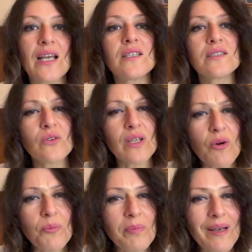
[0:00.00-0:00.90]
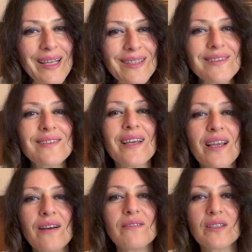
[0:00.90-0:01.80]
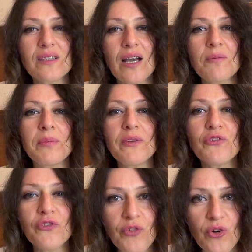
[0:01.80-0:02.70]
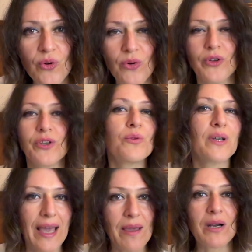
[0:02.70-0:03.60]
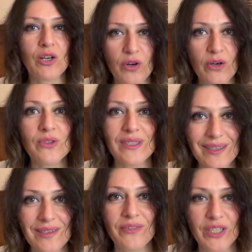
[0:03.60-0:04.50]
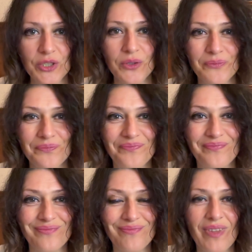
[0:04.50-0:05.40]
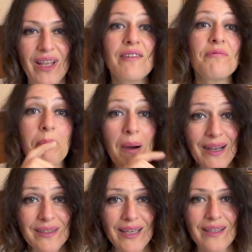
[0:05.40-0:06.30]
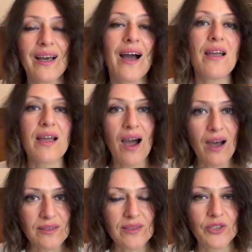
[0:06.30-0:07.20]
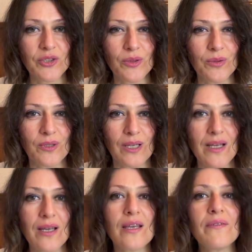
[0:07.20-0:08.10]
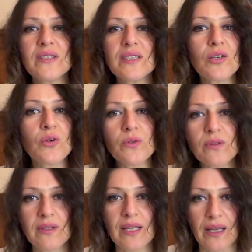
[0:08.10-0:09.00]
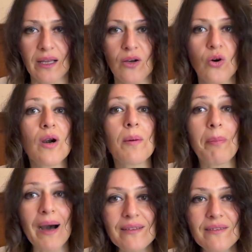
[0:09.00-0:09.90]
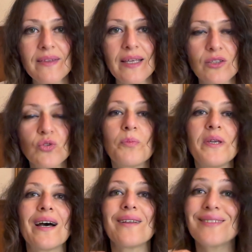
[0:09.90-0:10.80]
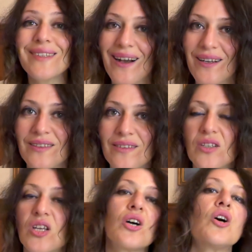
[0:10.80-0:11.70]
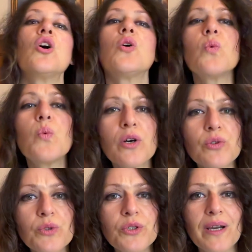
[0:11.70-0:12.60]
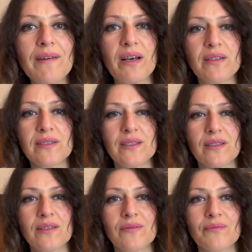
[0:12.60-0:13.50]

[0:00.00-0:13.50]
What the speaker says: So now please think of the time before you came across this video. If back then I asked you if it's a good thing or a bad thing to be attacked, what would you have answered?